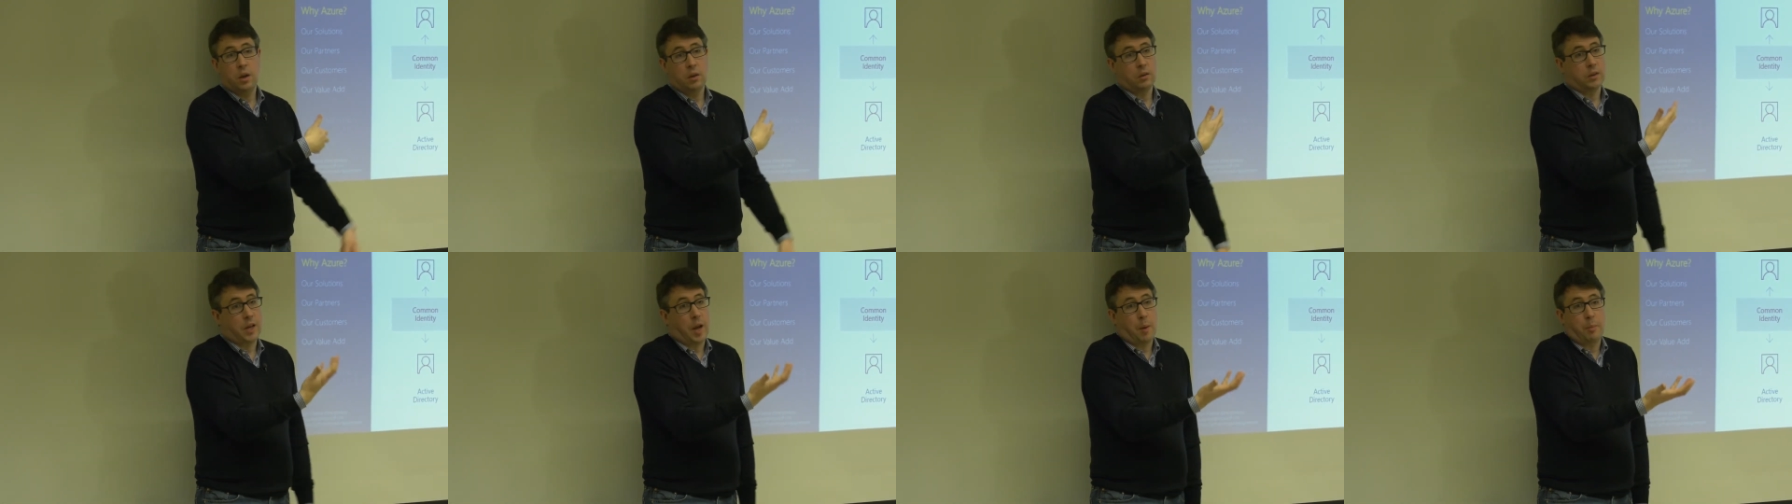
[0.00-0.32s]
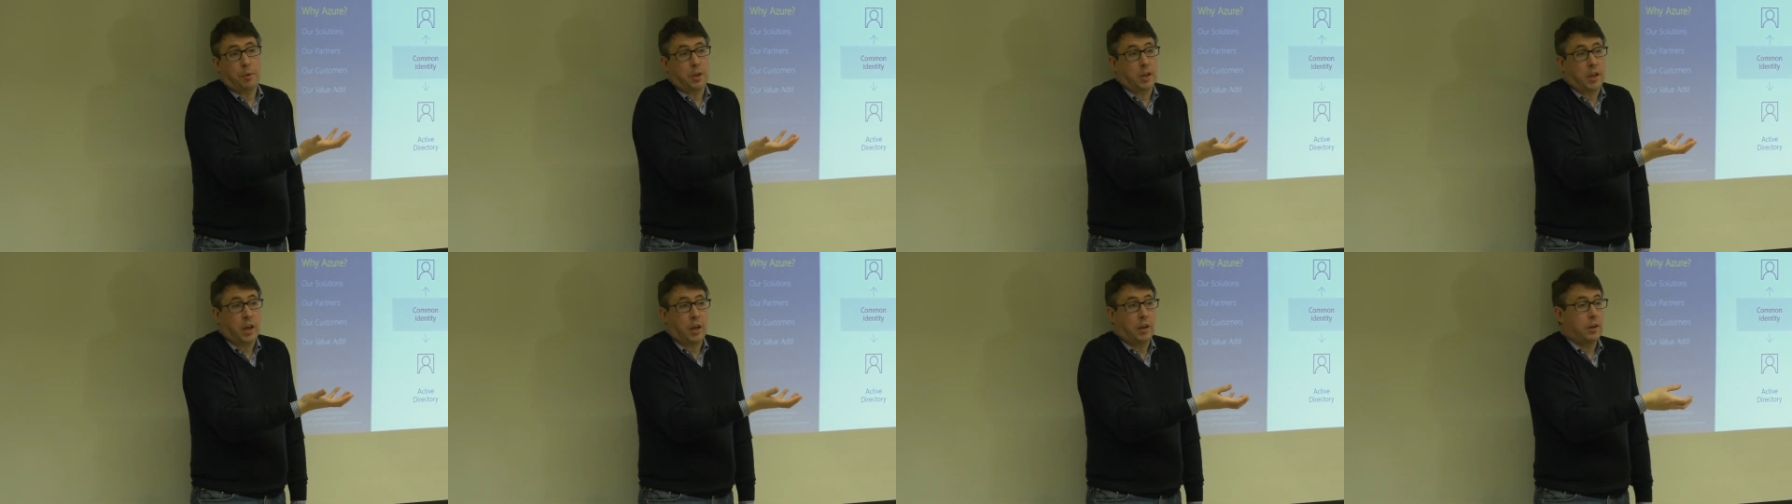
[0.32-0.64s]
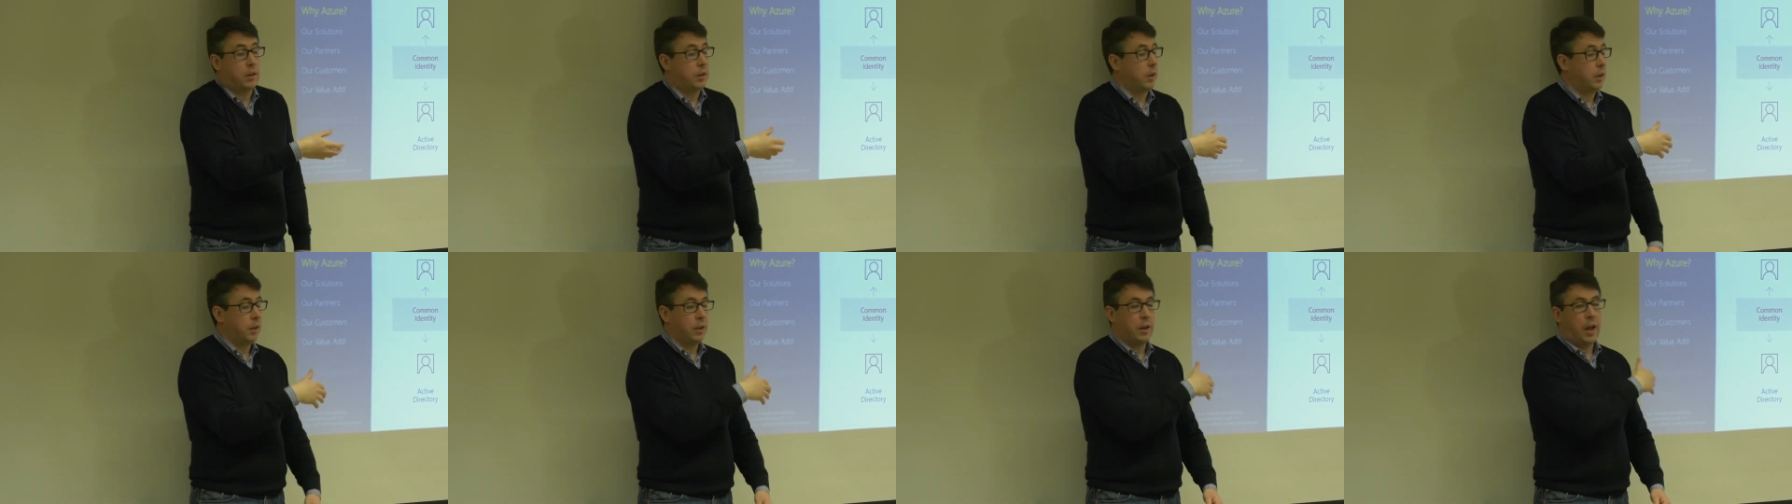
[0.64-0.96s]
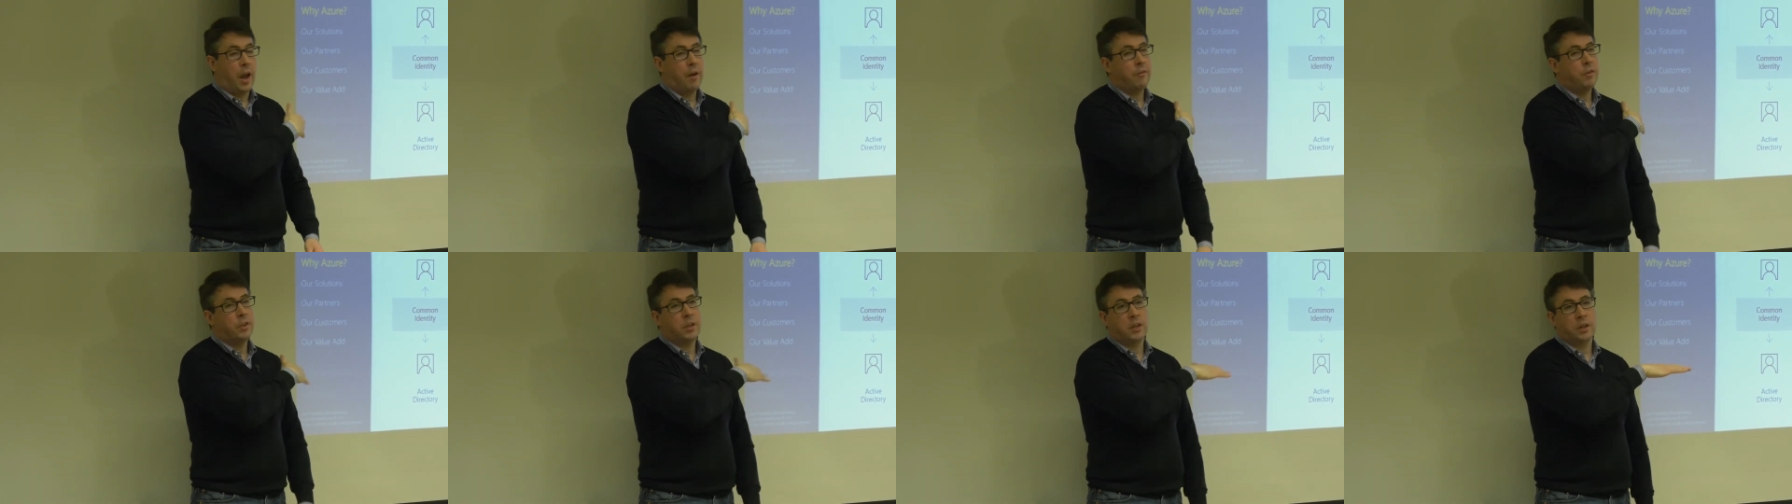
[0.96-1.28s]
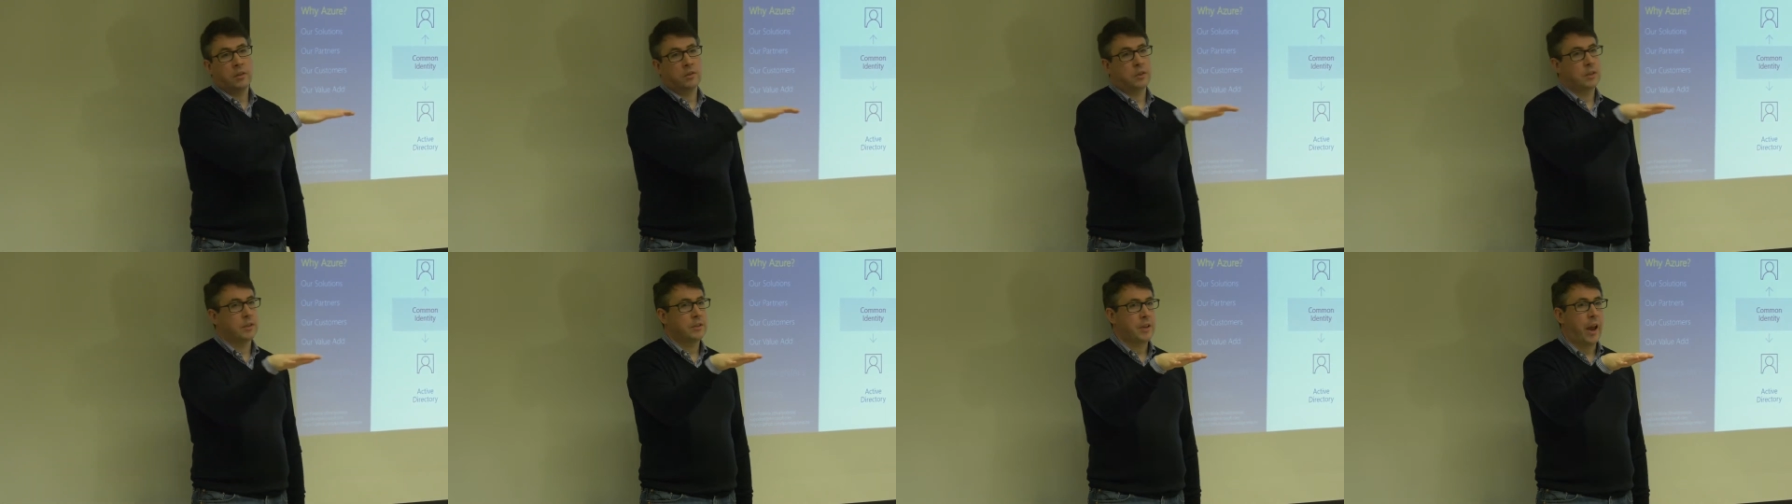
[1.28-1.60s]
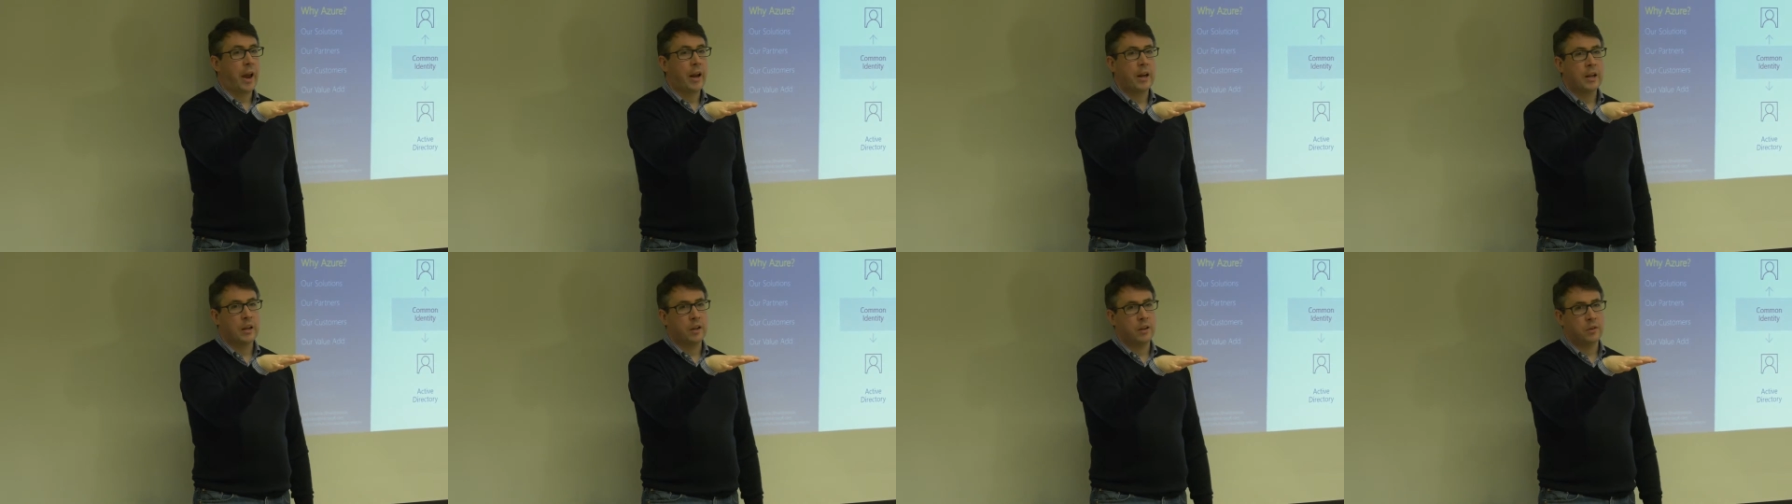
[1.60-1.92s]
Everything is
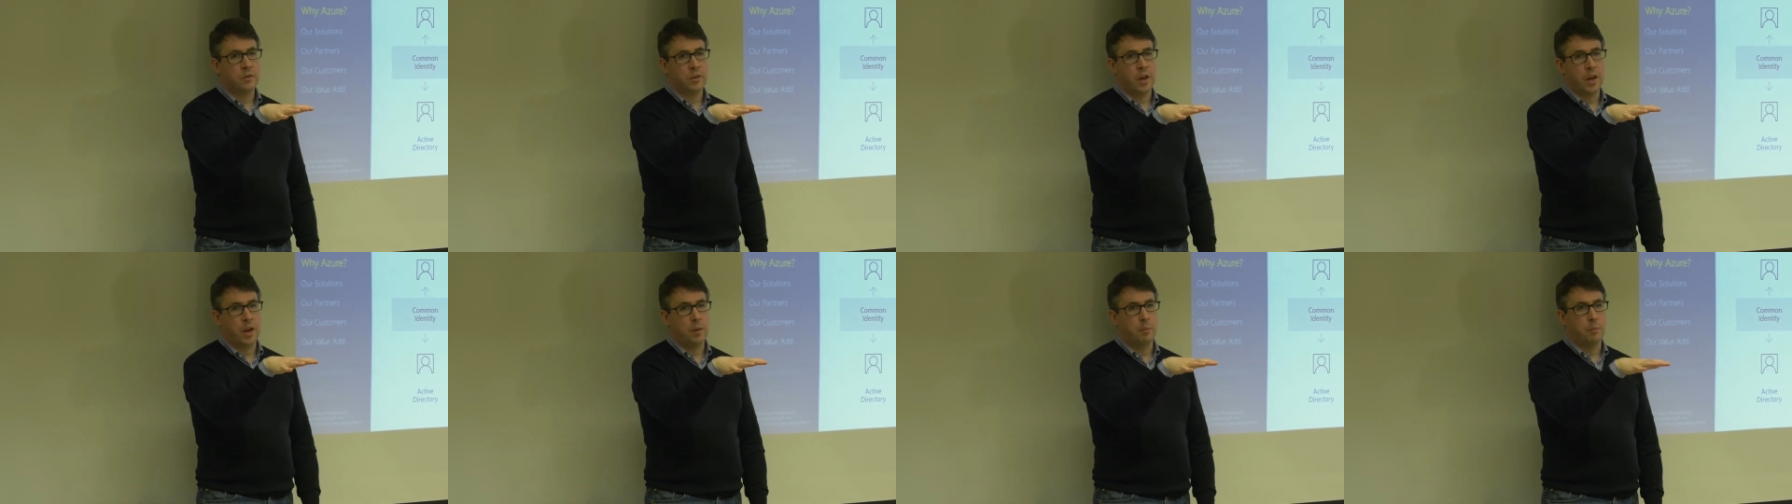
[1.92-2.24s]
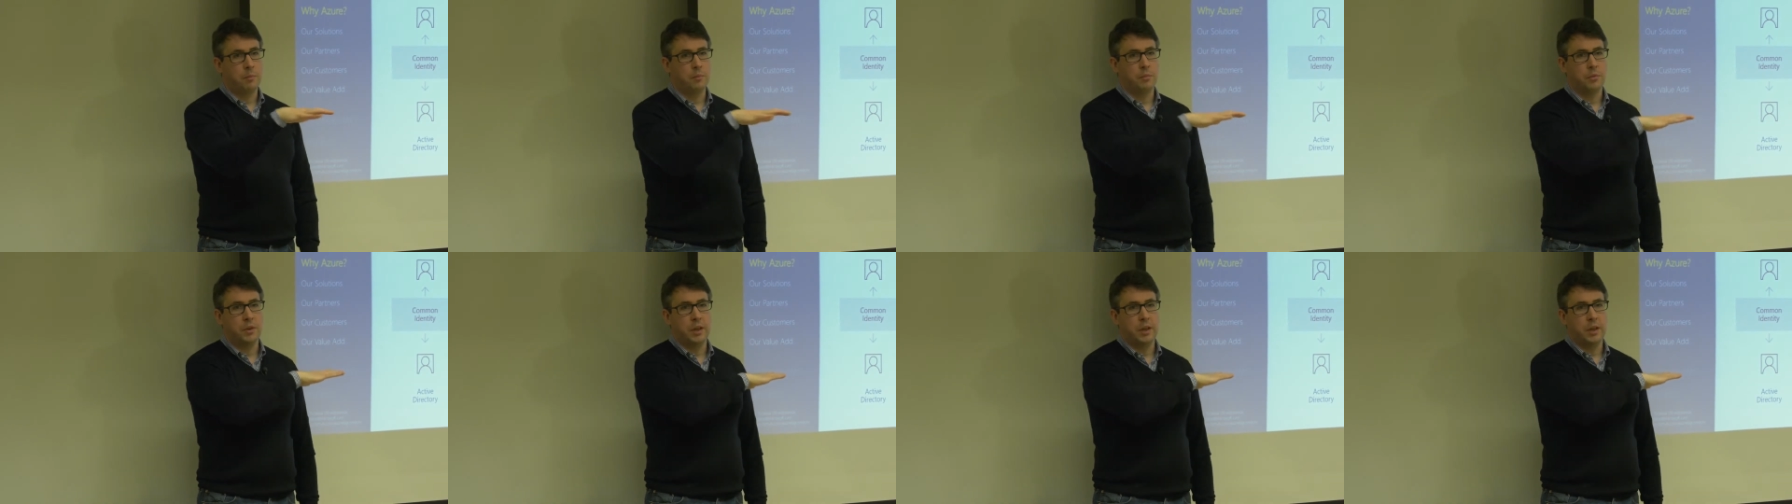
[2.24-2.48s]
exactly the same.